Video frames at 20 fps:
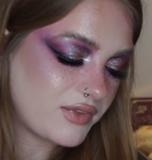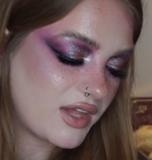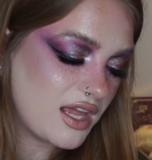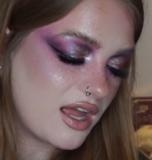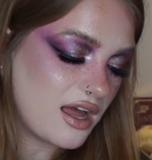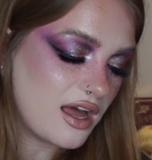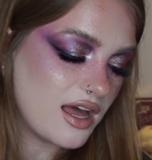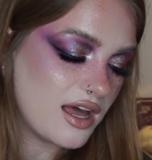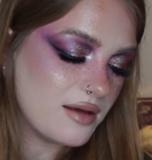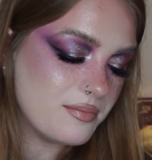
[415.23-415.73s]

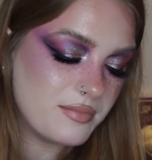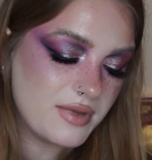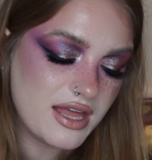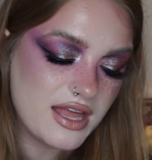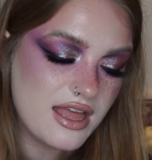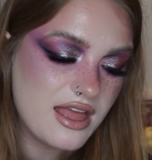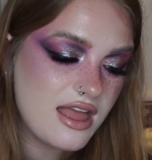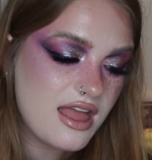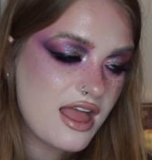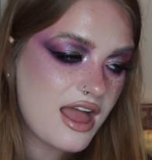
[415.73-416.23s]
Um,
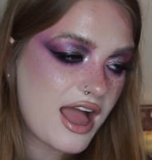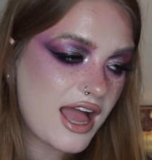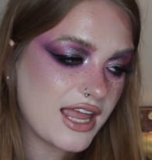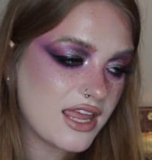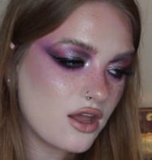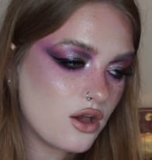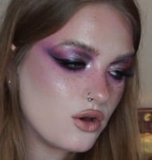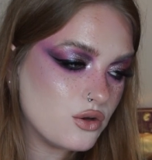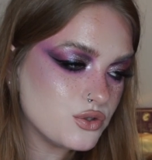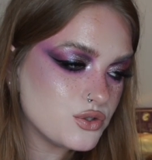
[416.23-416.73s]

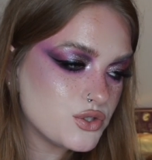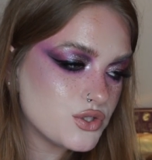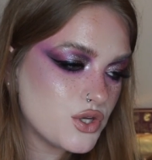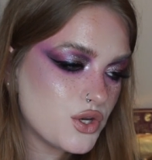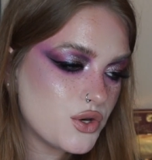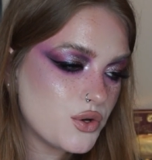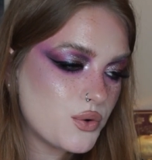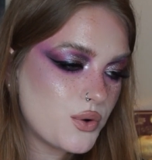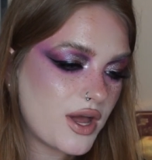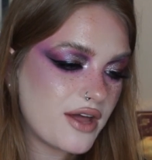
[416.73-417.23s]
I
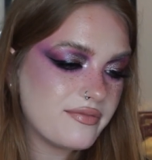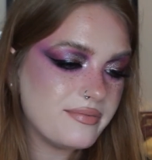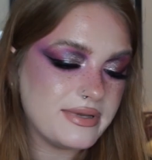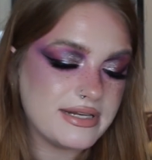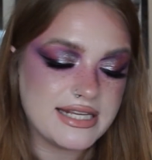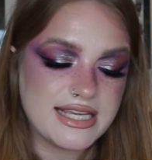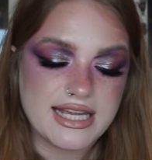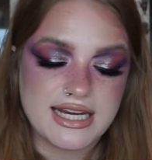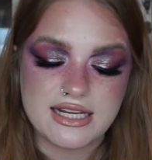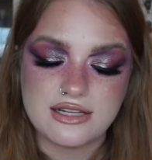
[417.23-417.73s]
also have
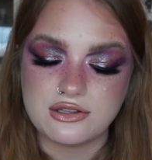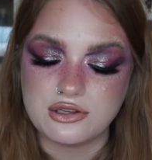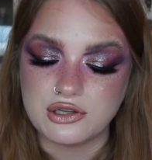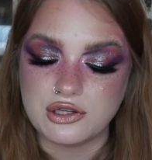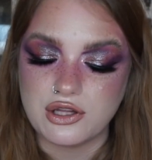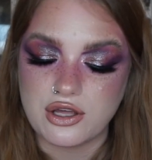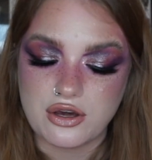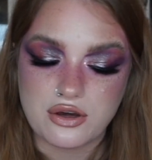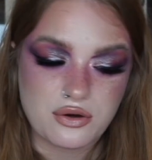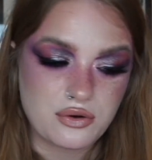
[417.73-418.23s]
been getting
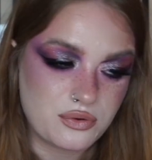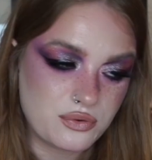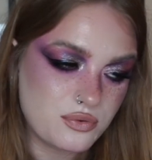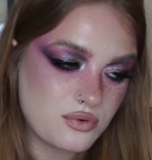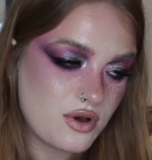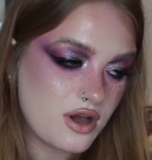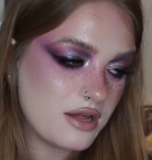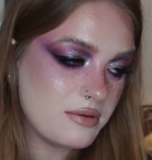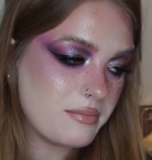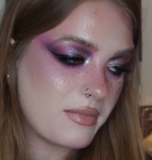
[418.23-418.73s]

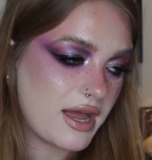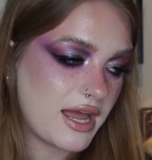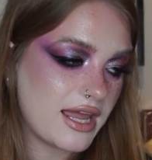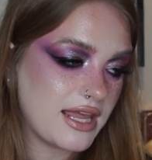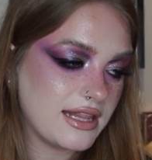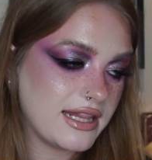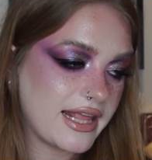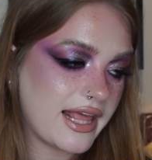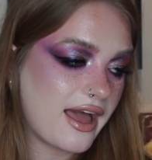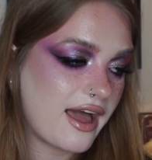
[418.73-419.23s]
low on
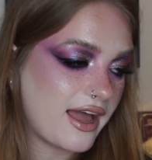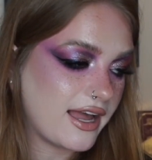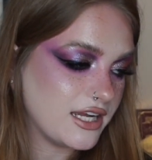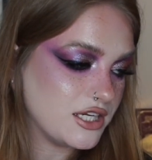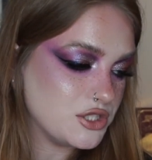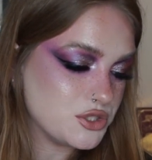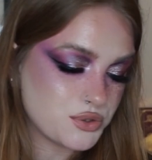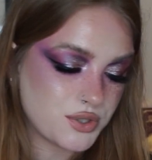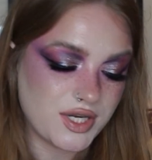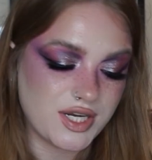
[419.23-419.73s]
my like
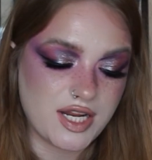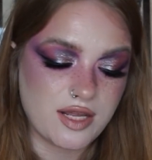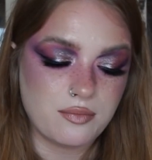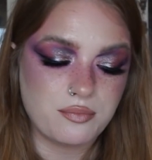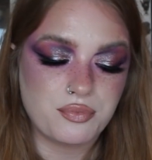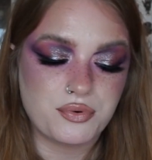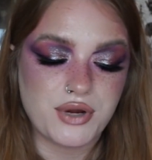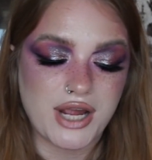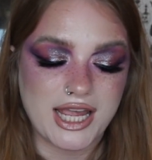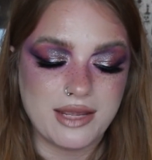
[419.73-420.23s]
hydrating
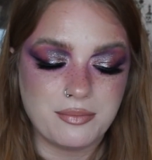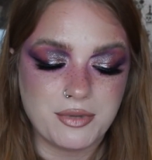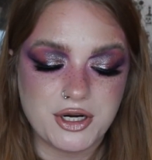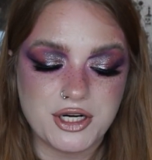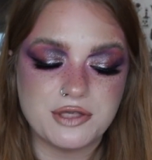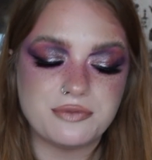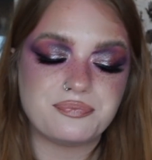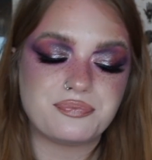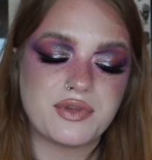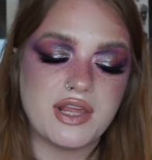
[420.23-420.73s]

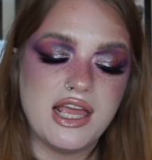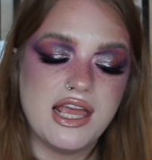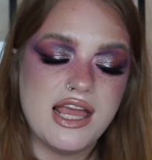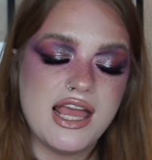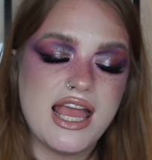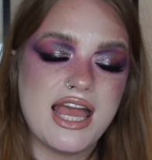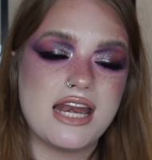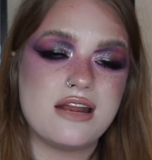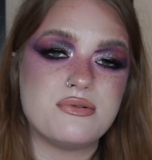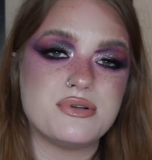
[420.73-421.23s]
primer.
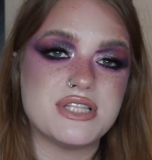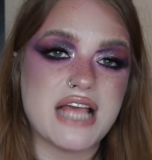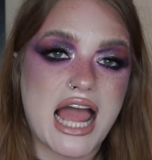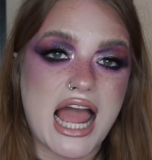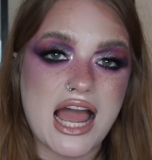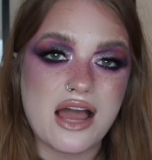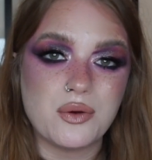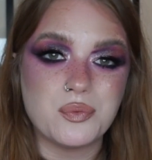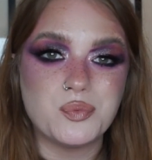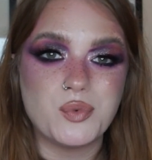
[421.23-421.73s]
And I was at